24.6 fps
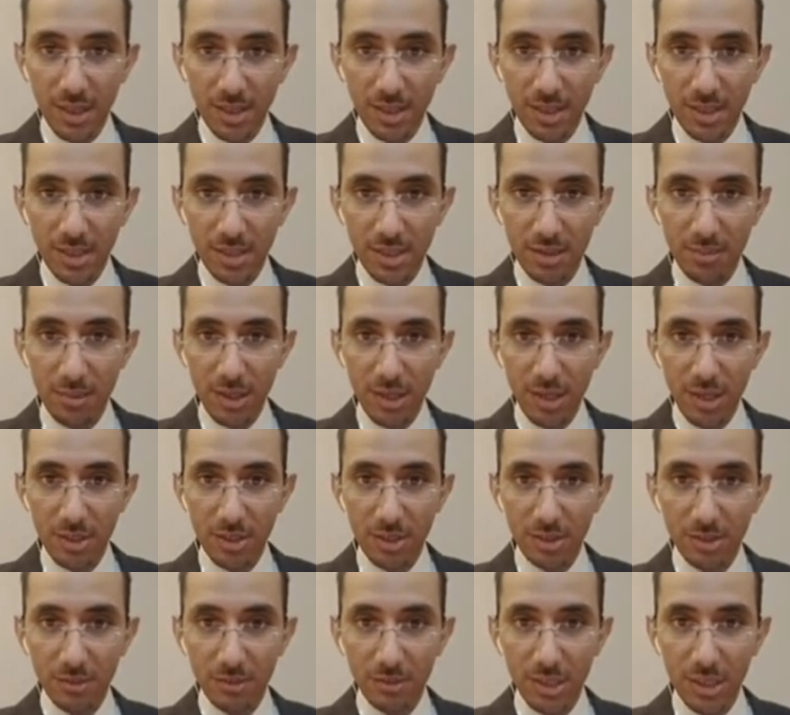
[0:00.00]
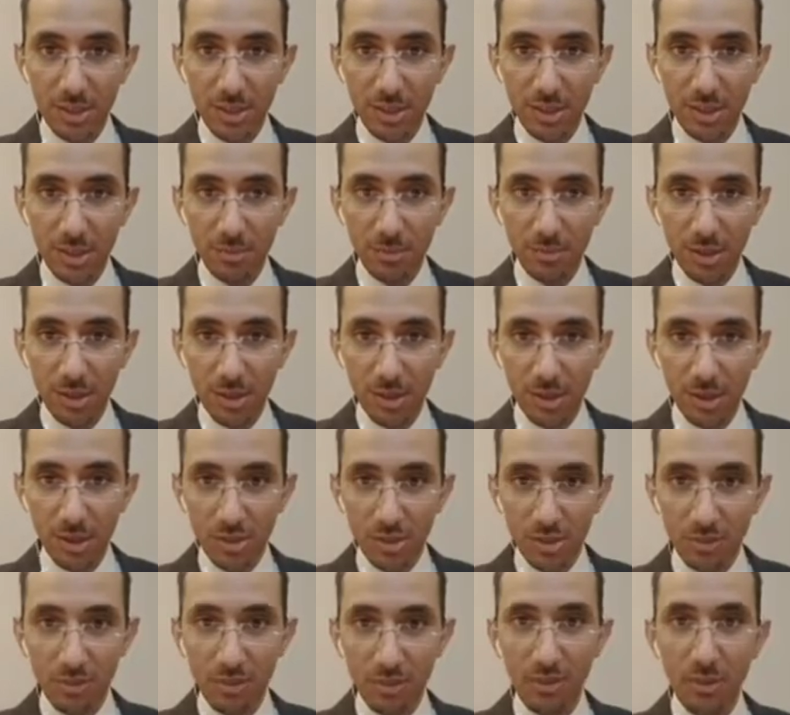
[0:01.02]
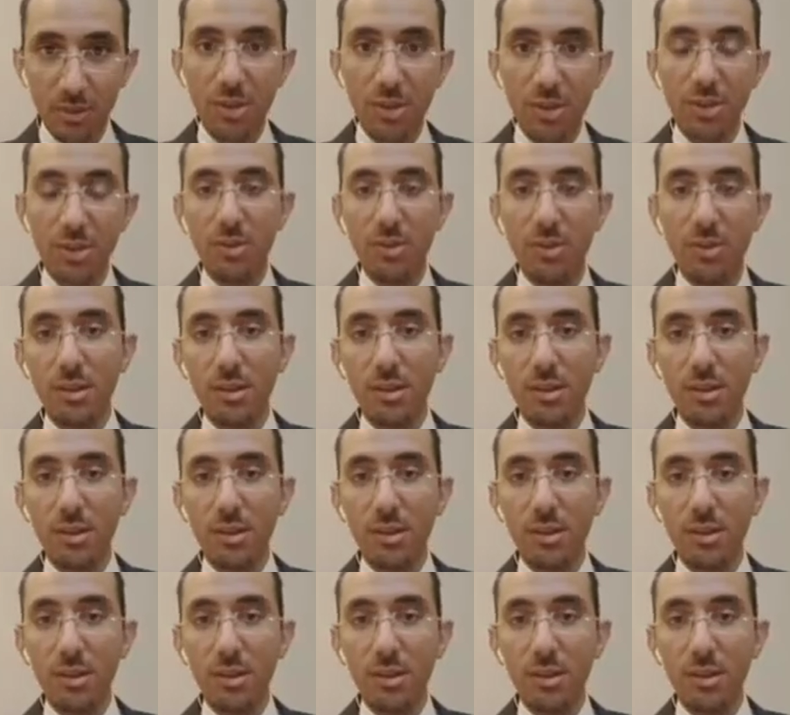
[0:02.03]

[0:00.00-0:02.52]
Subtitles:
And this is a major reason, because if you look